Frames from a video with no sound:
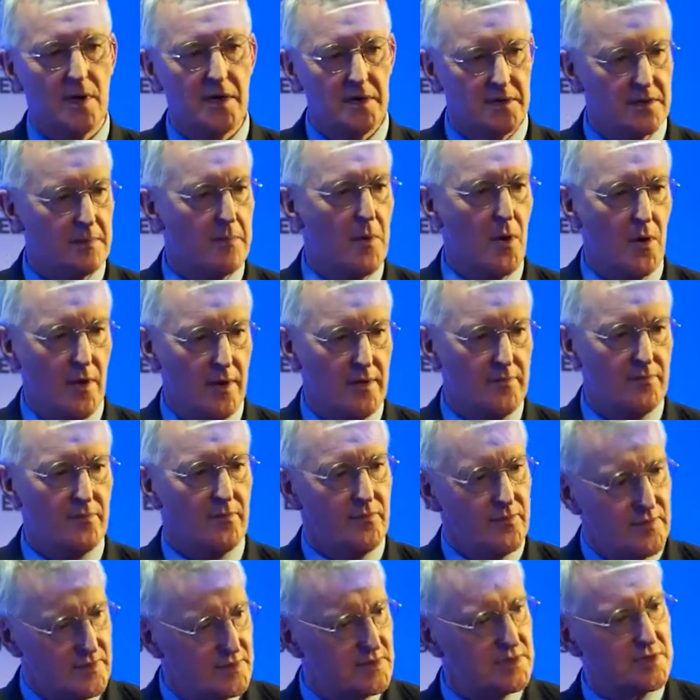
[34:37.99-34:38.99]

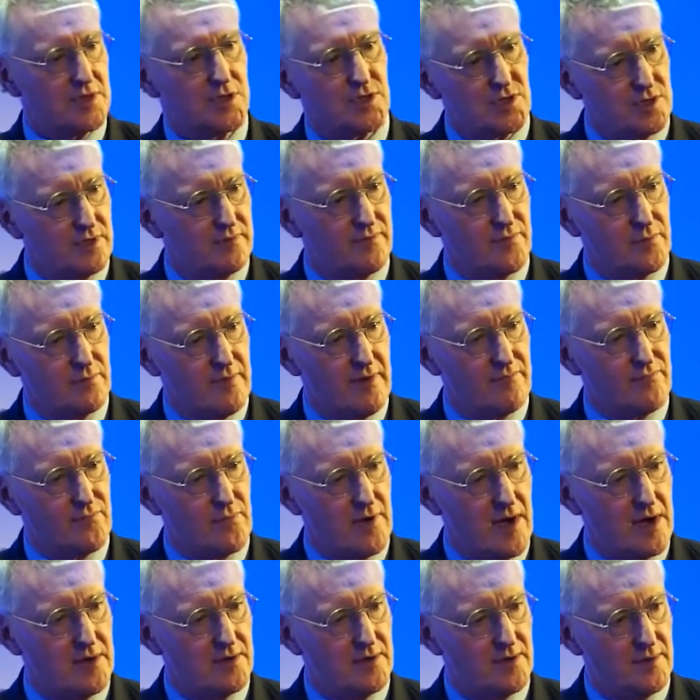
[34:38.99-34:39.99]
undermine the decision of the
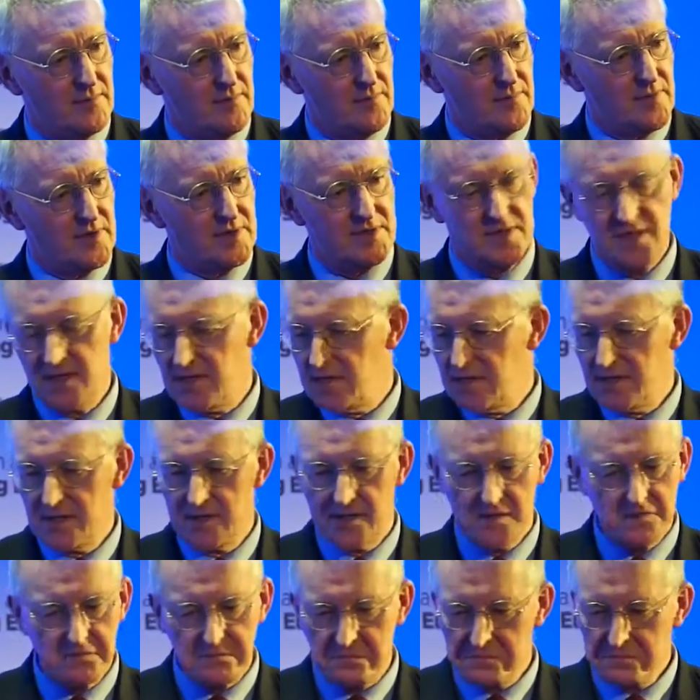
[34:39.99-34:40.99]
referendum. This
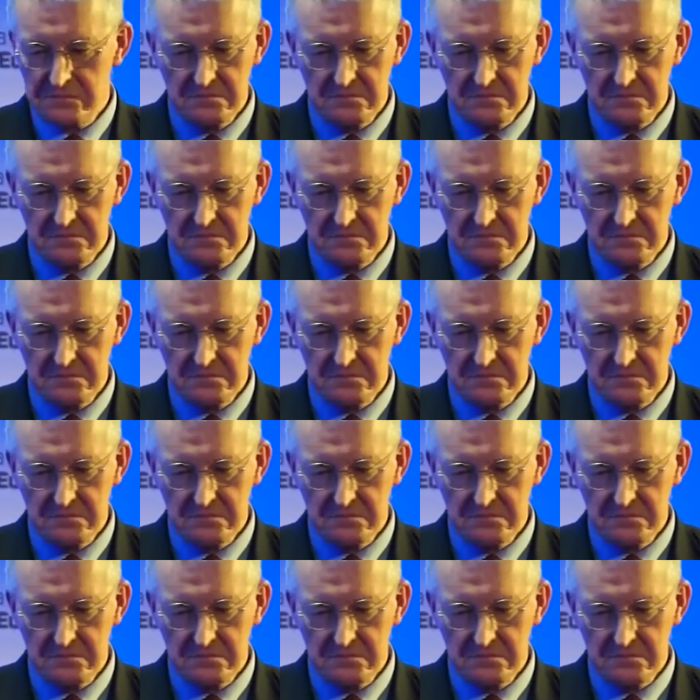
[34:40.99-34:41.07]
is,